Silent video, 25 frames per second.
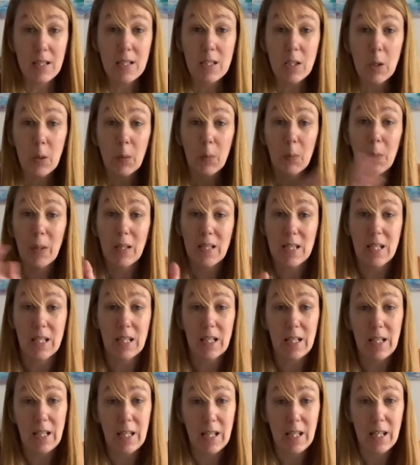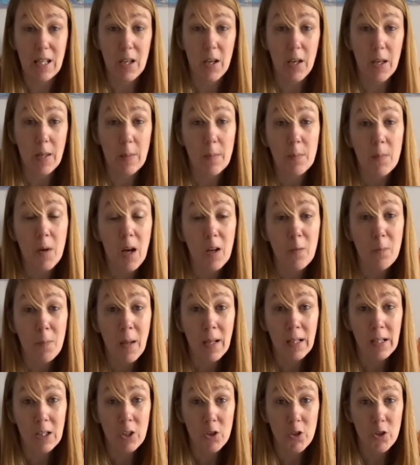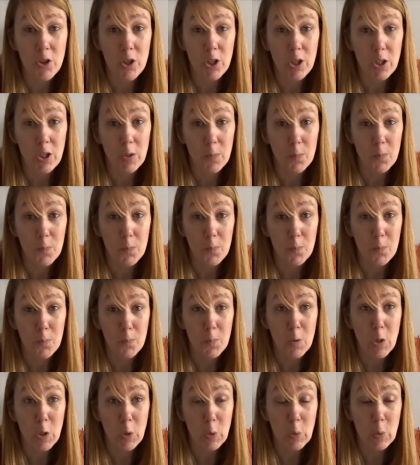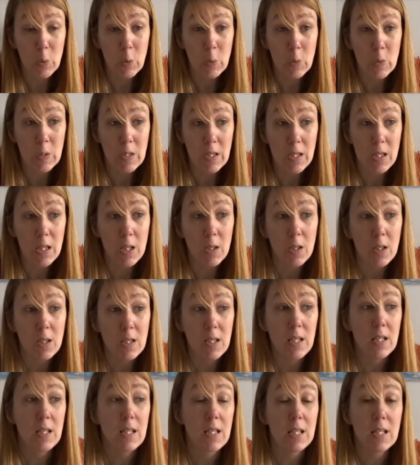so basically I've managed to use the